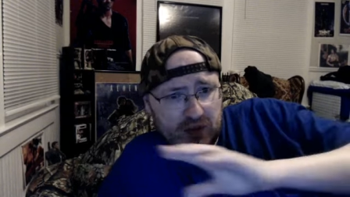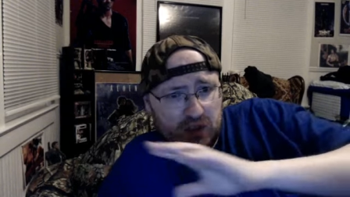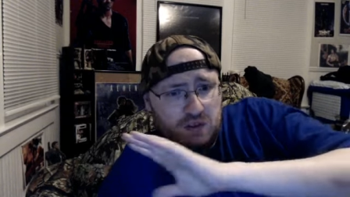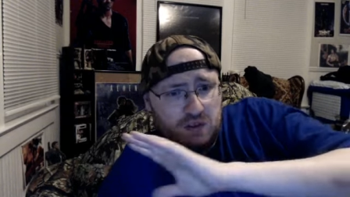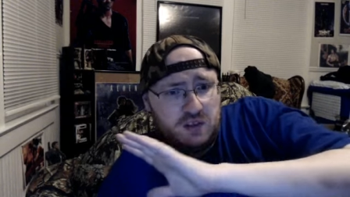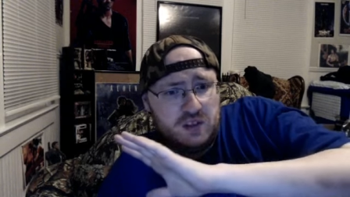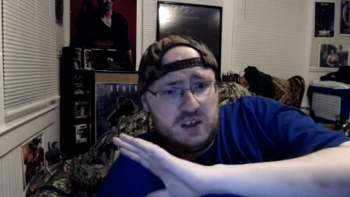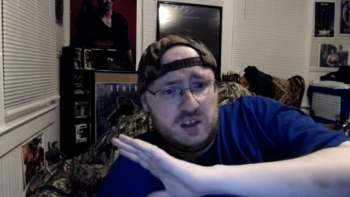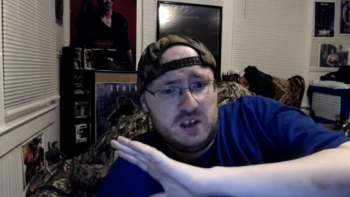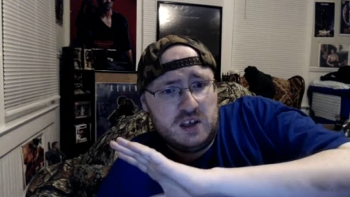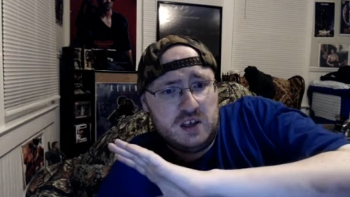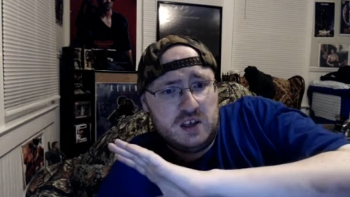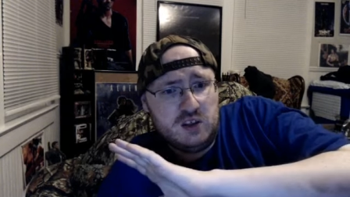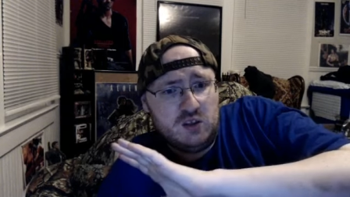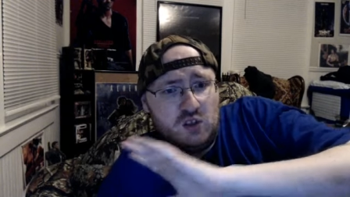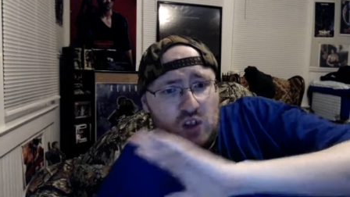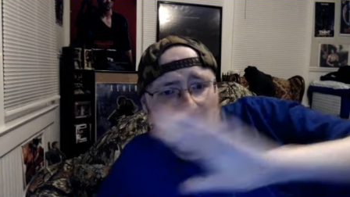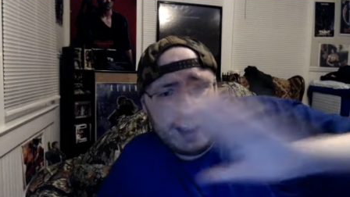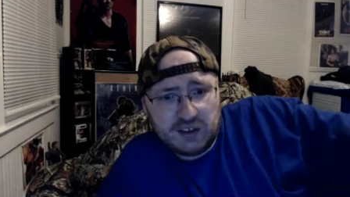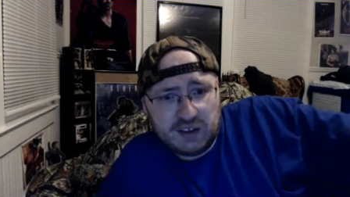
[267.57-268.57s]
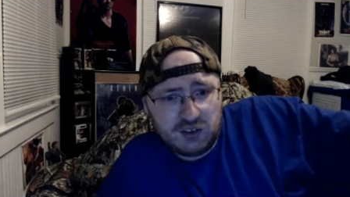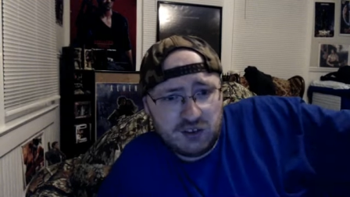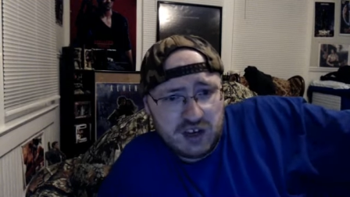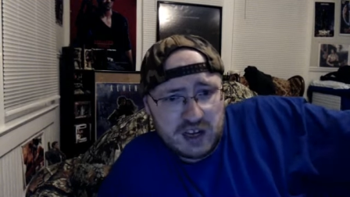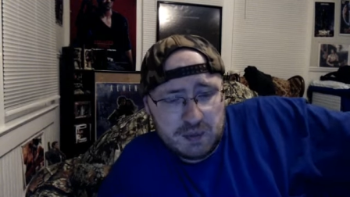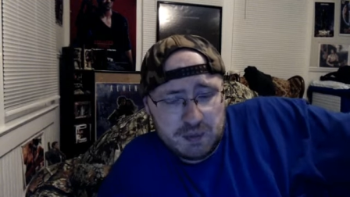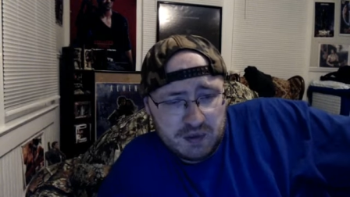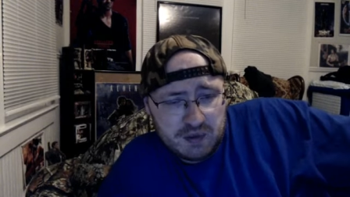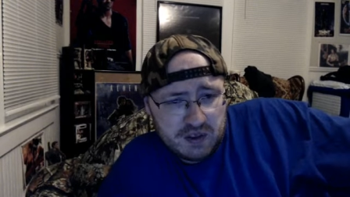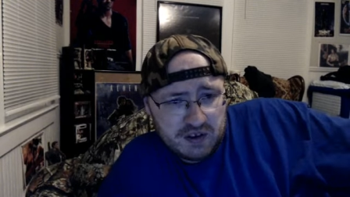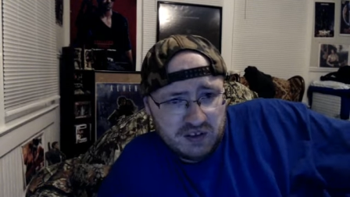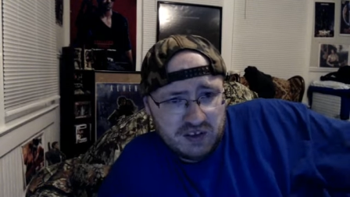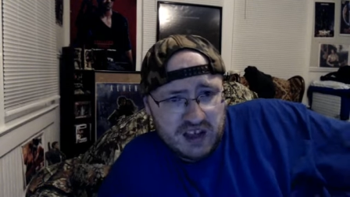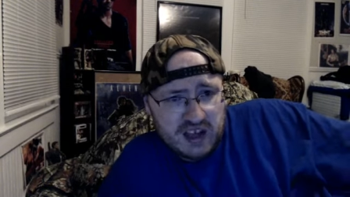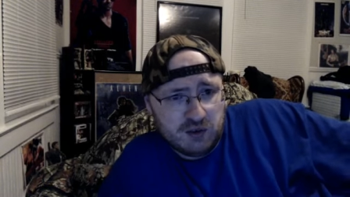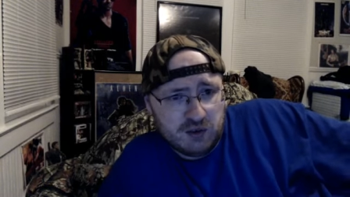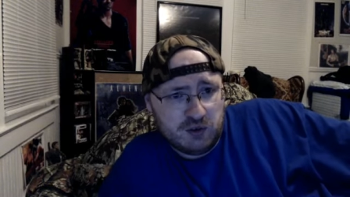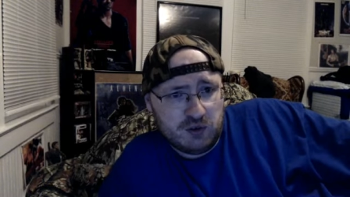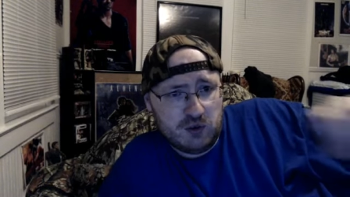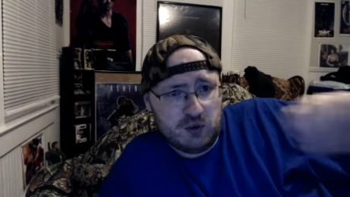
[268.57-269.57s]
the landscape of the
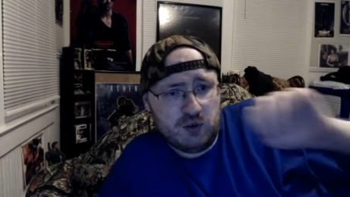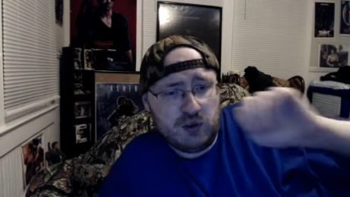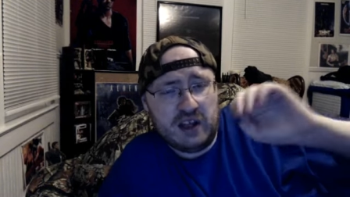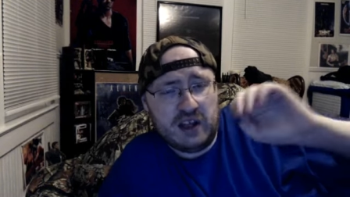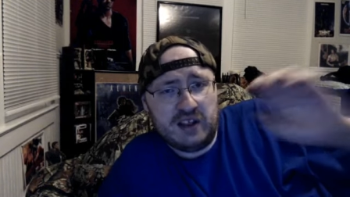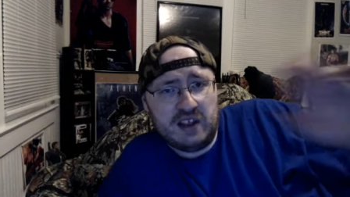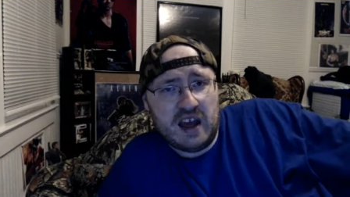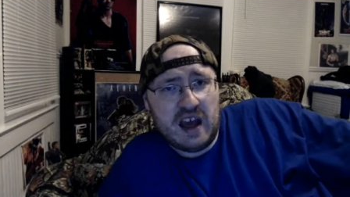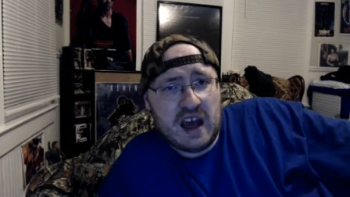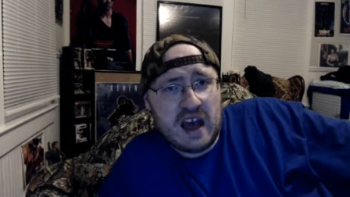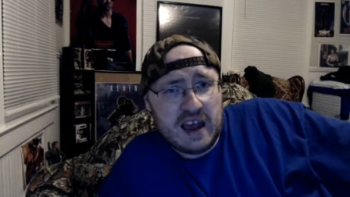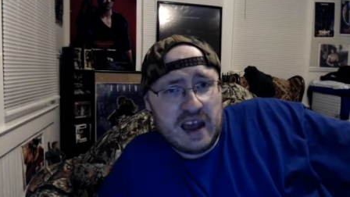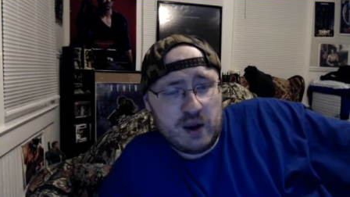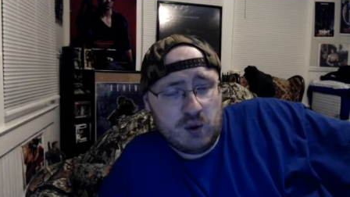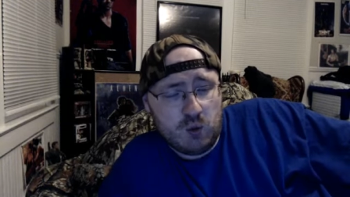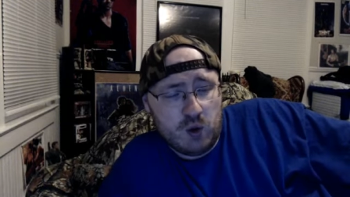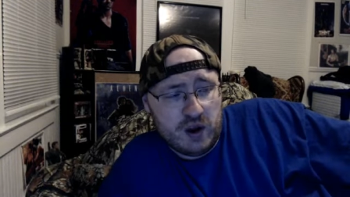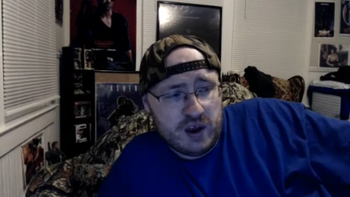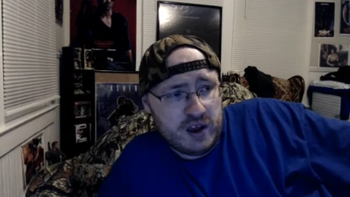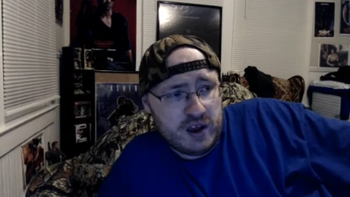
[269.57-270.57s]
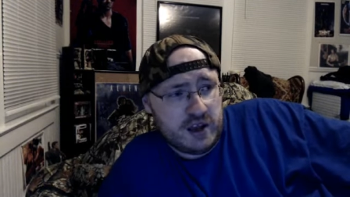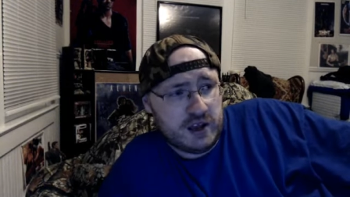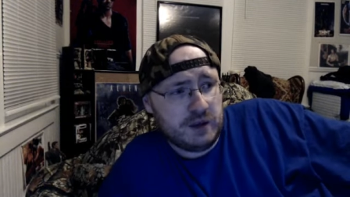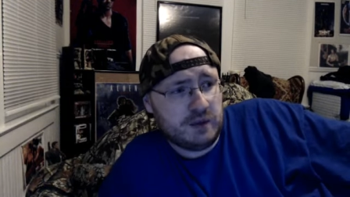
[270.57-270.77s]
desert and the highway,